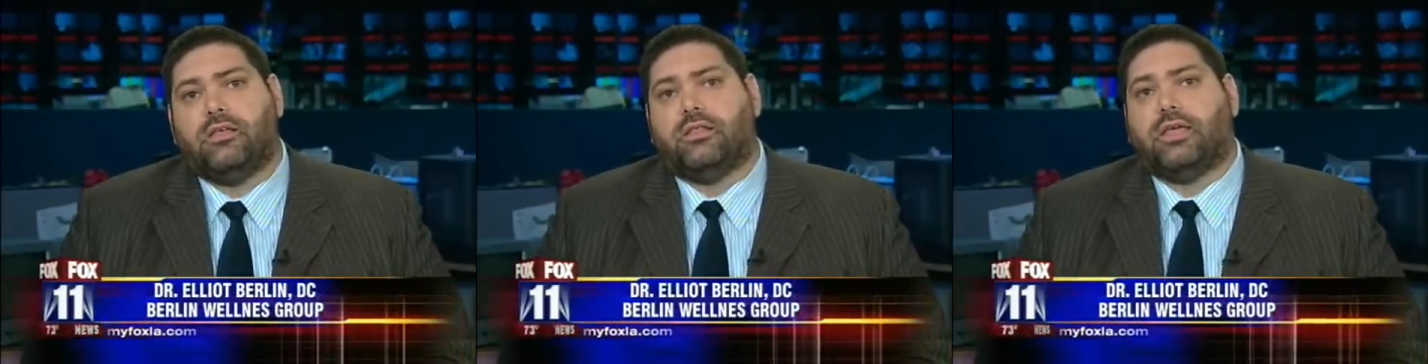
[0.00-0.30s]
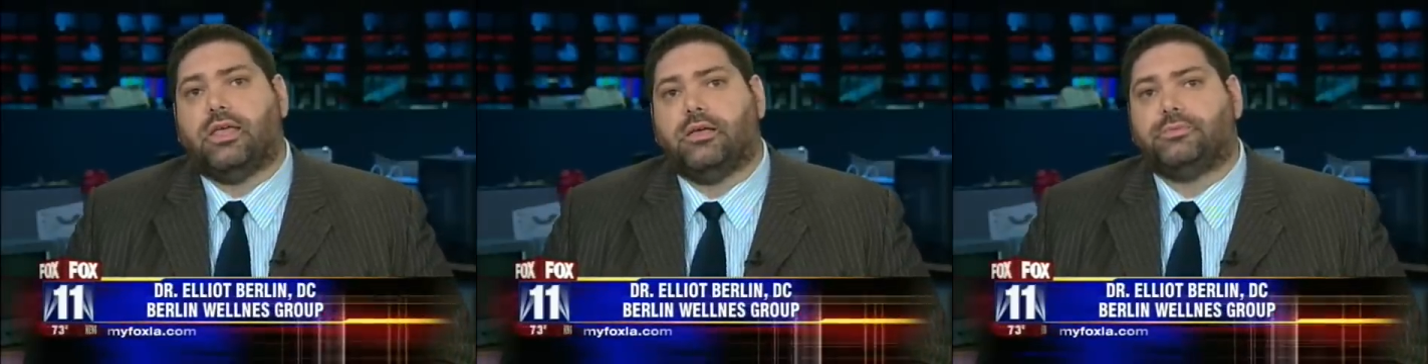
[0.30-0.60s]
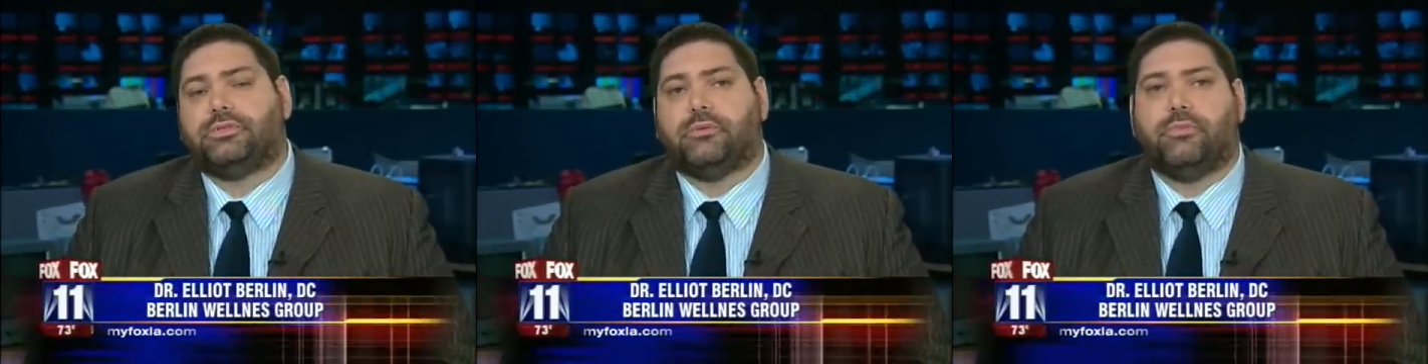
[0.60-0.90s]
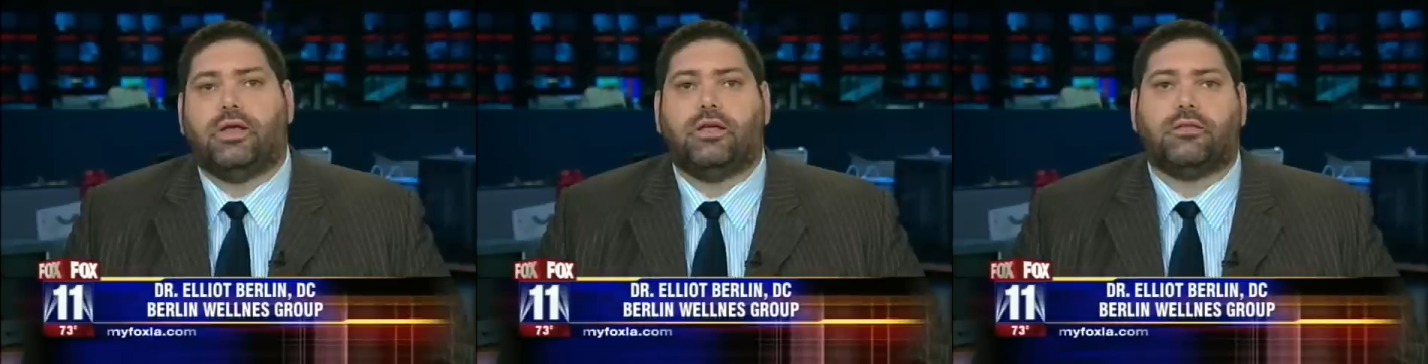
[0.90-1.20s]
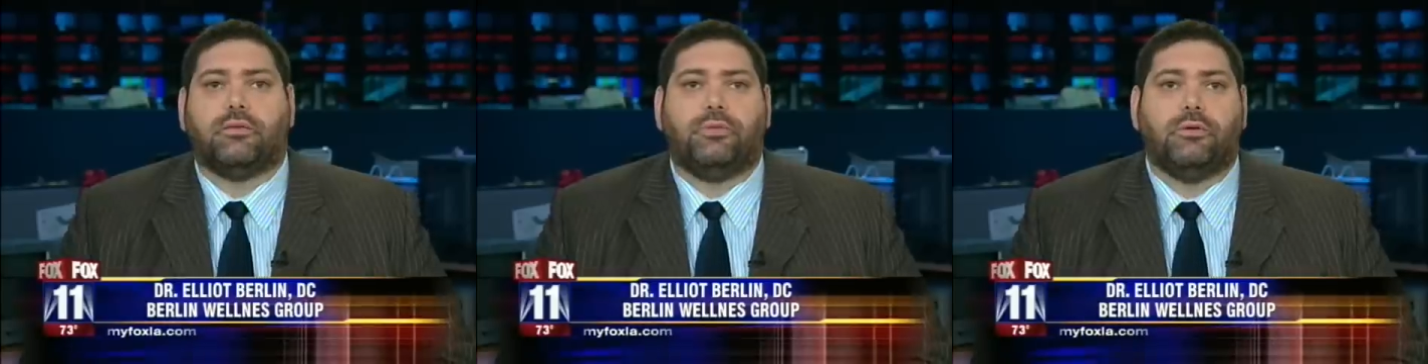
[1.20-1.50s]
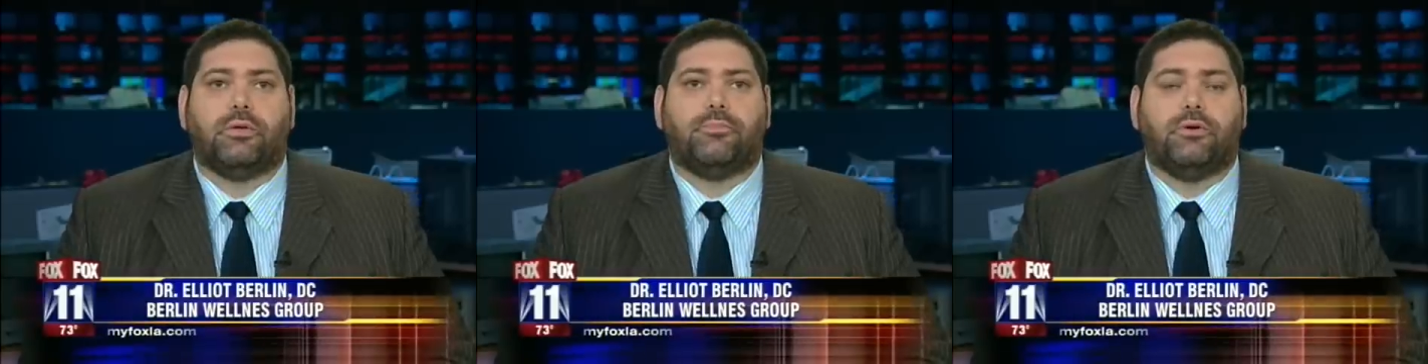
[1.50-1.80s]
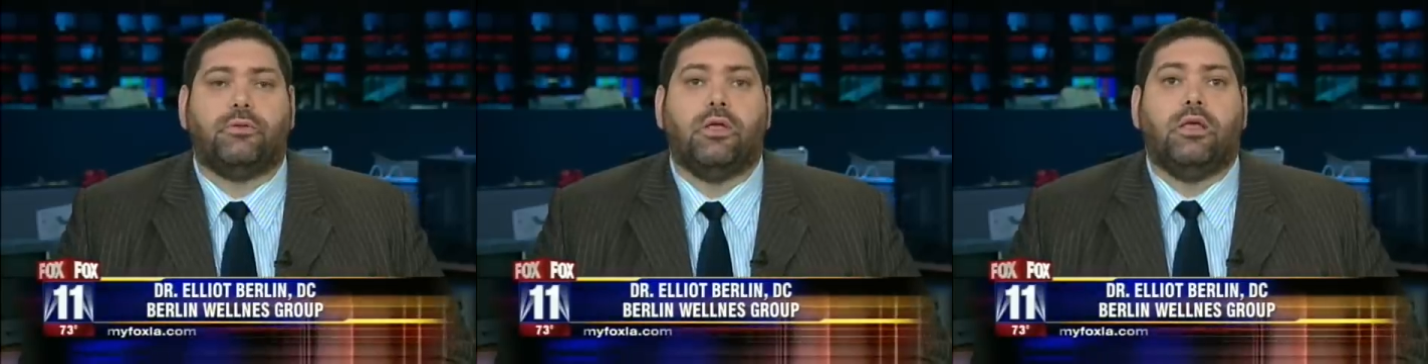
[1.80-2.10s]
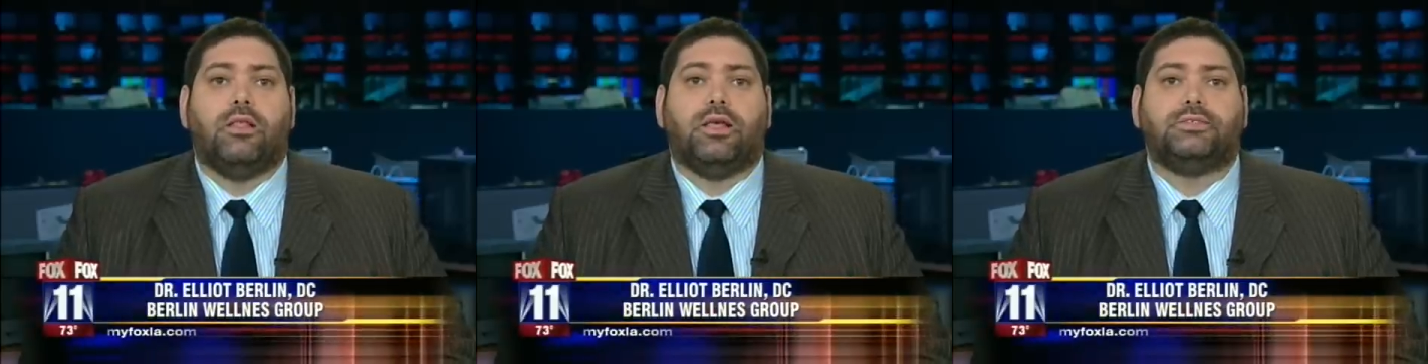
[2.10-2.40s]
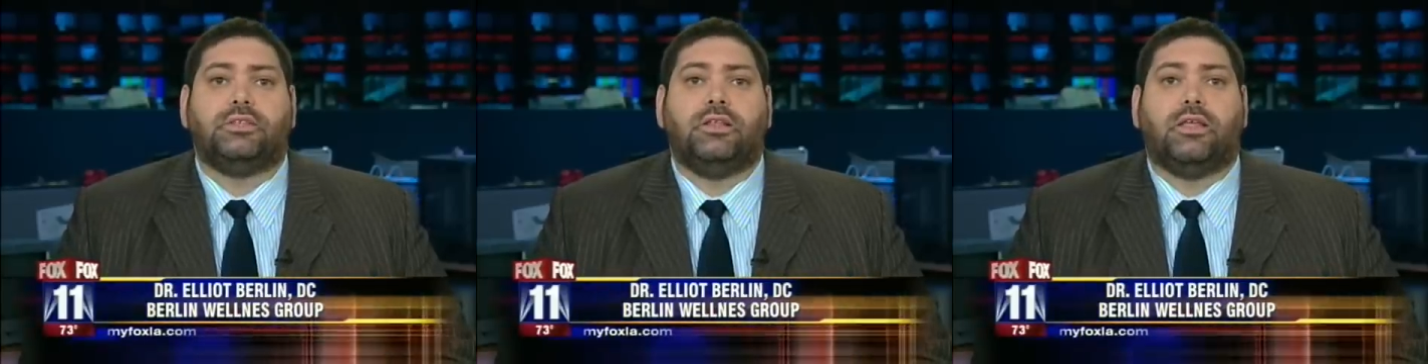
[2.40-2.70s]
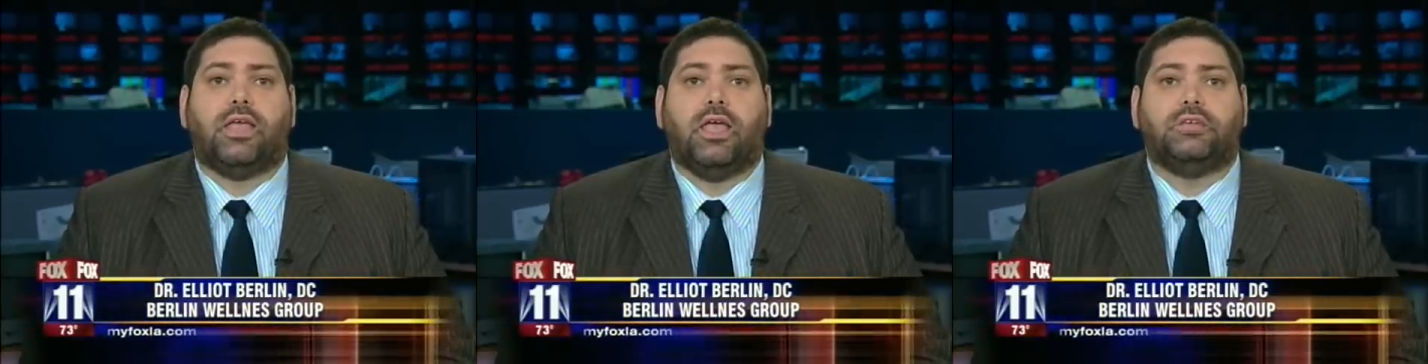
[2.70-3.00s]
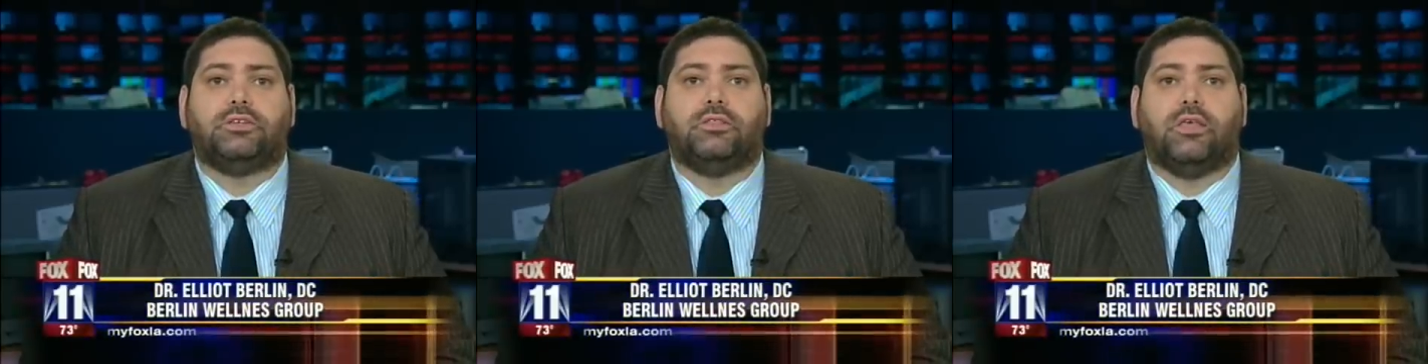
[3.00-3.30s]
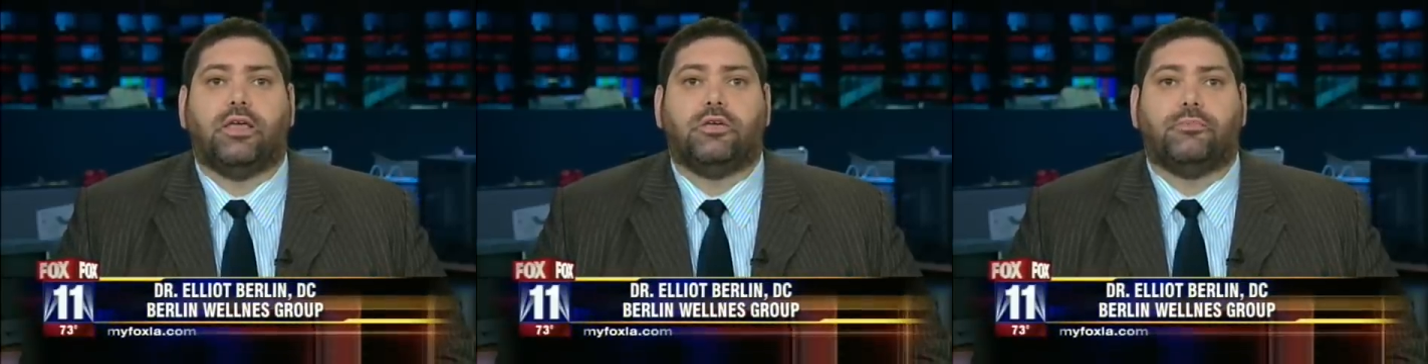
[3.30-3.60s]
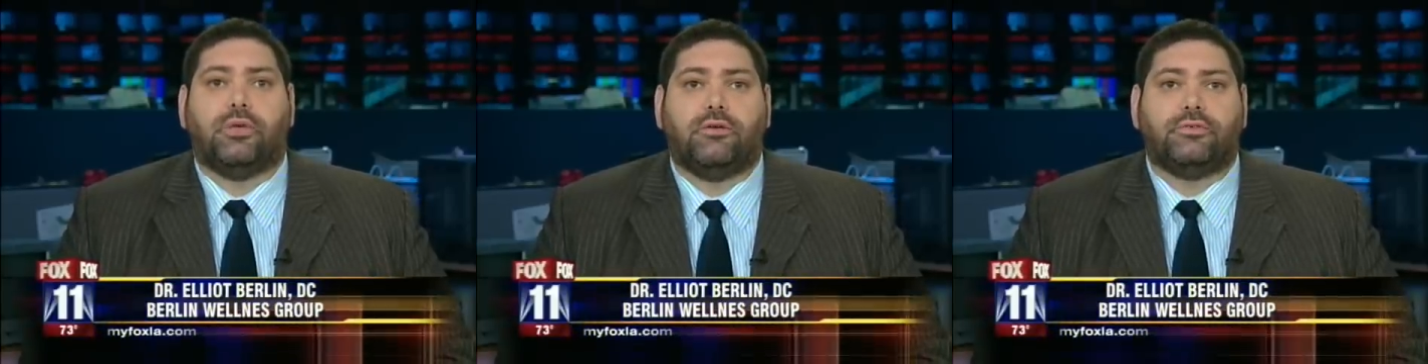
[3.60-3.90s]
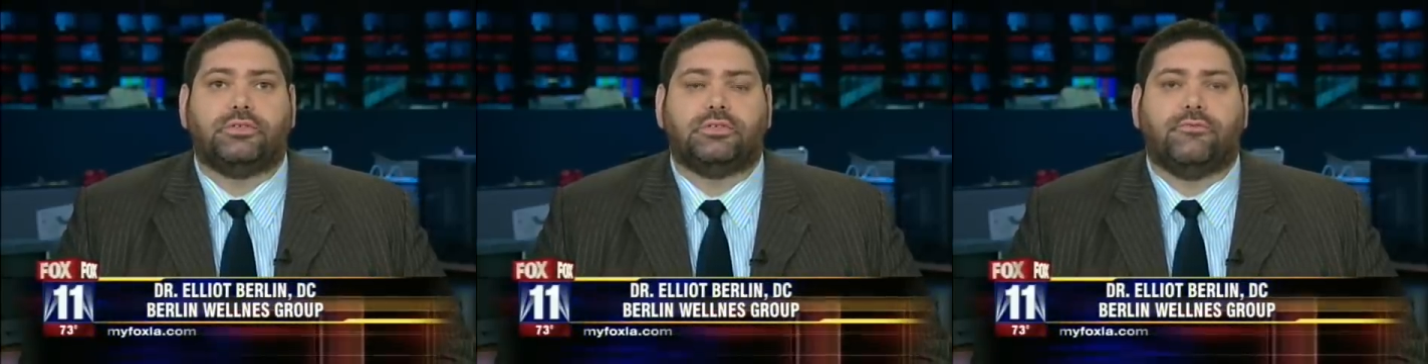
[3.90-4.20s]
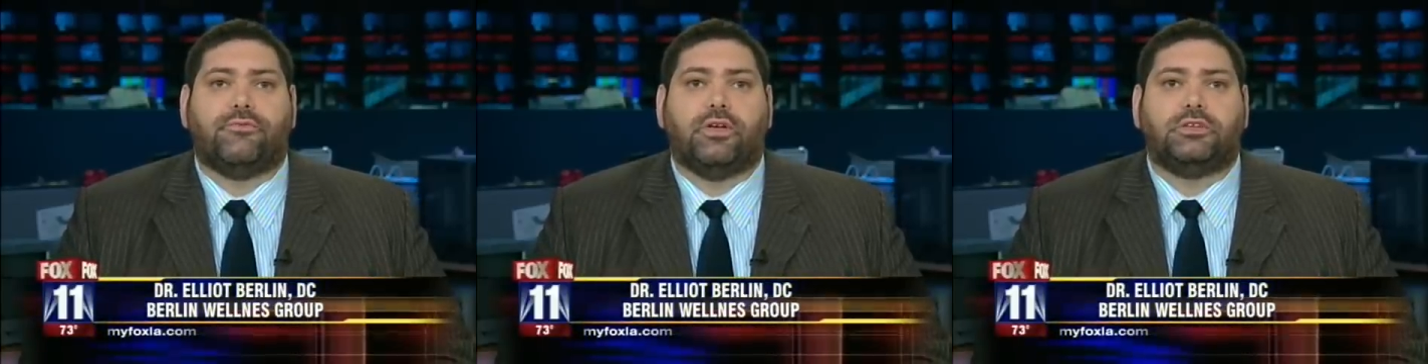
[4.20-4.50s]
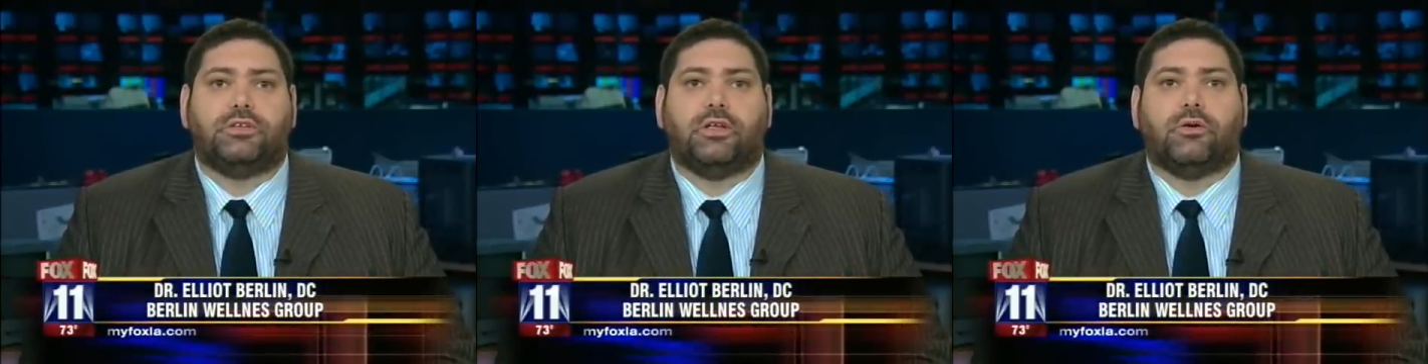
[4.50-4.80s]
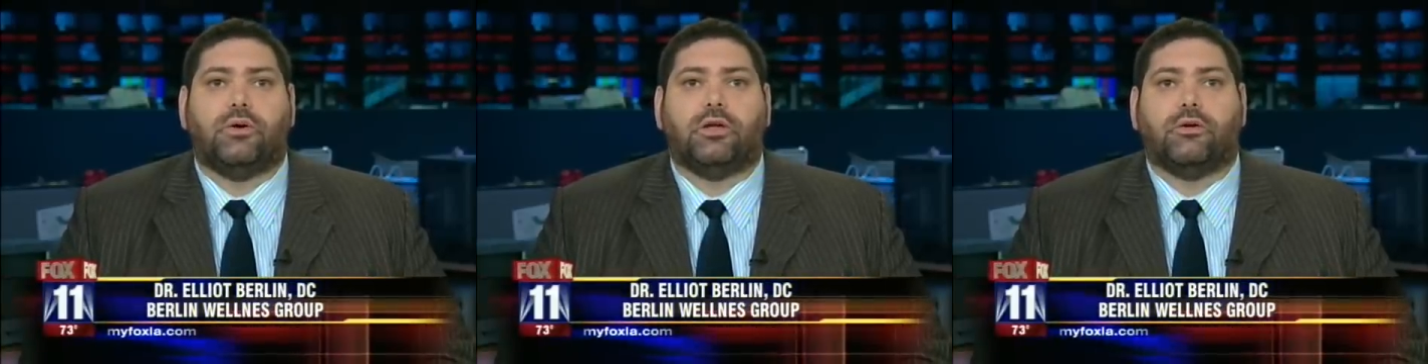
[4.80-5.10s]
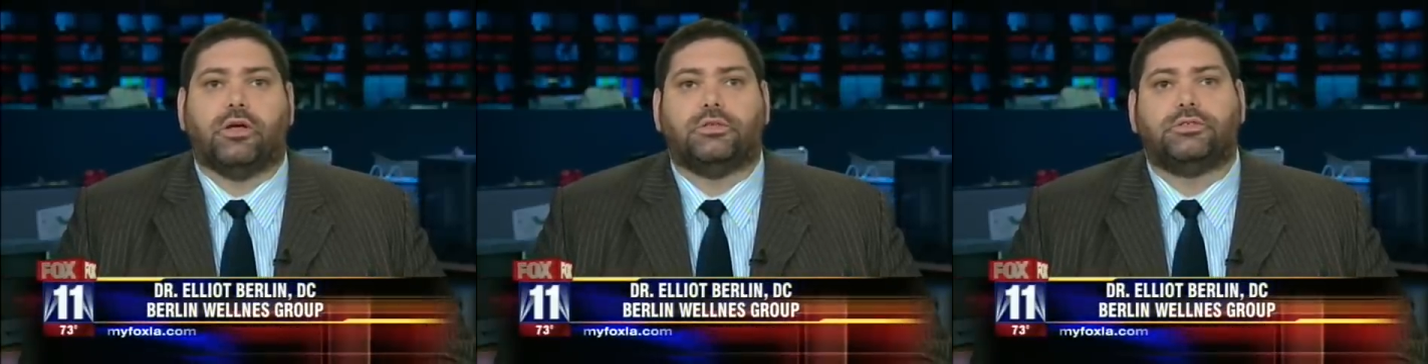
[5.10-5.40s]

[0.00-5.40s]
the hips, the buttock, the pubic bone, that's an indication that your pelvis isn't functioning quite right.